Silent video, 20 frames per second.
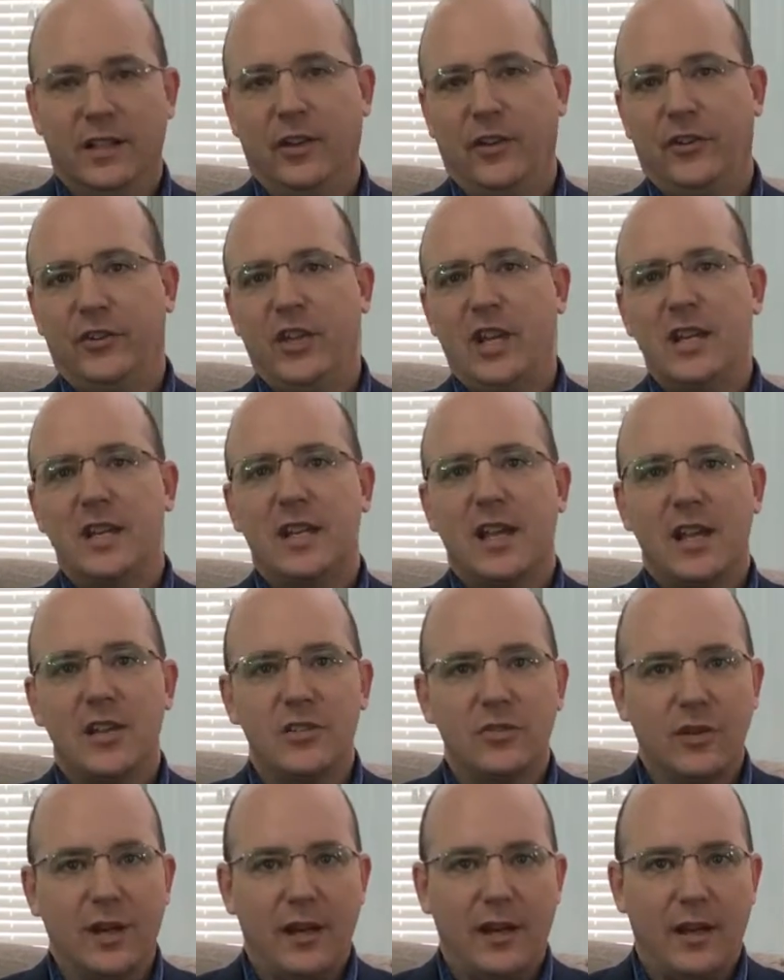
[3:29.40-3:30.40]
It'll
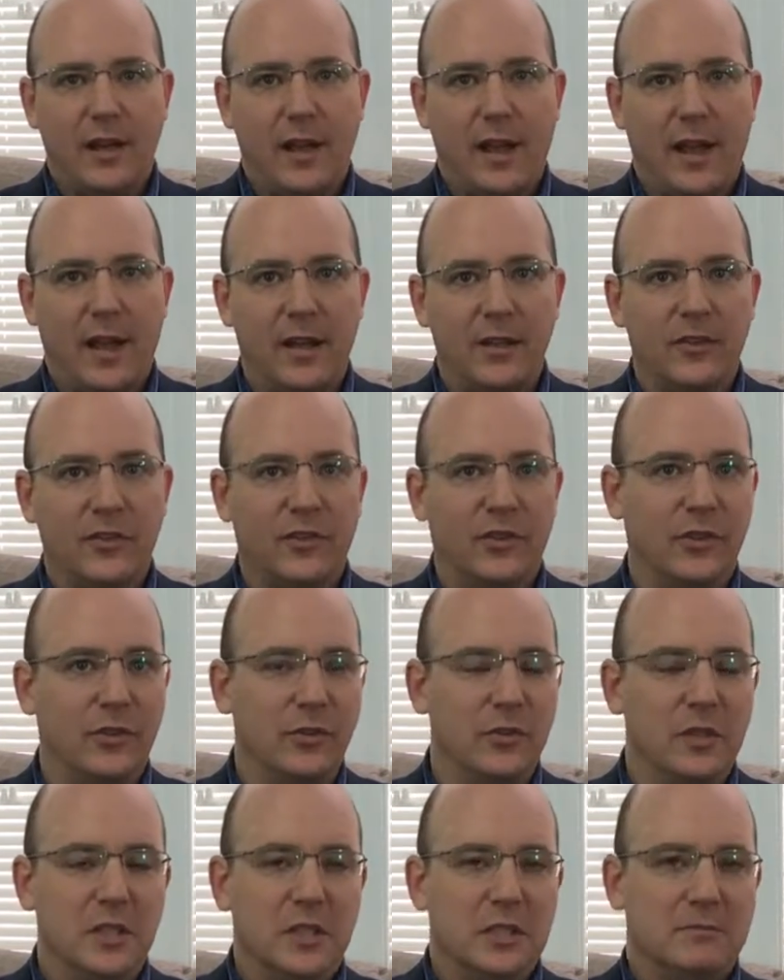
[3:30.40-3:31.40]
syndicate your ads
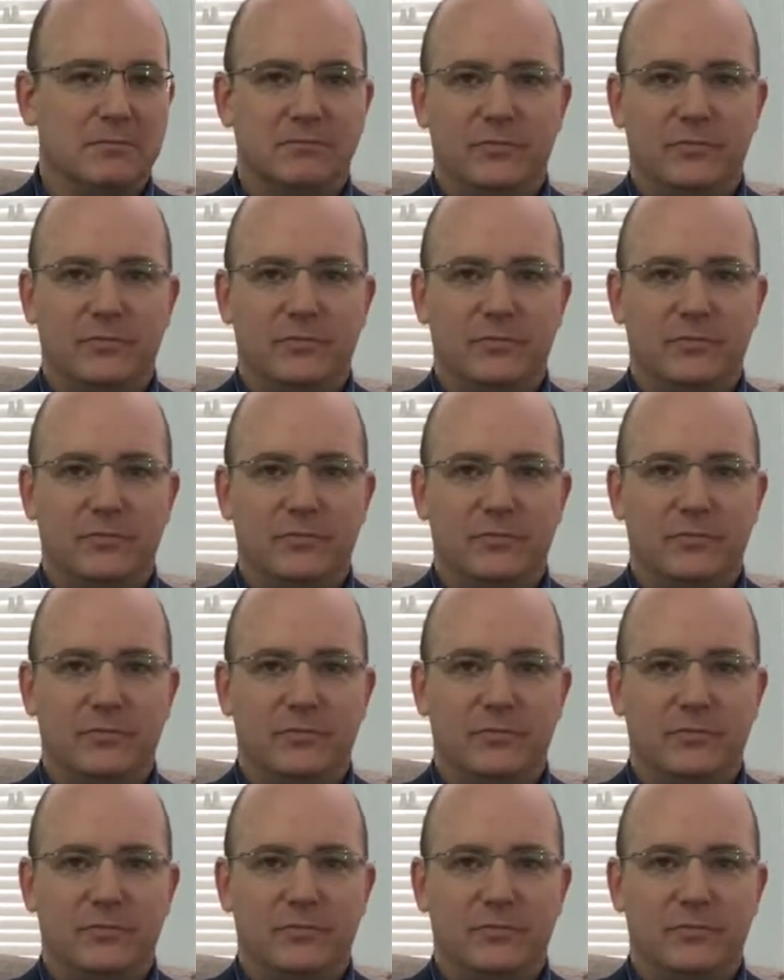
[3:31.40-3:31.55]
to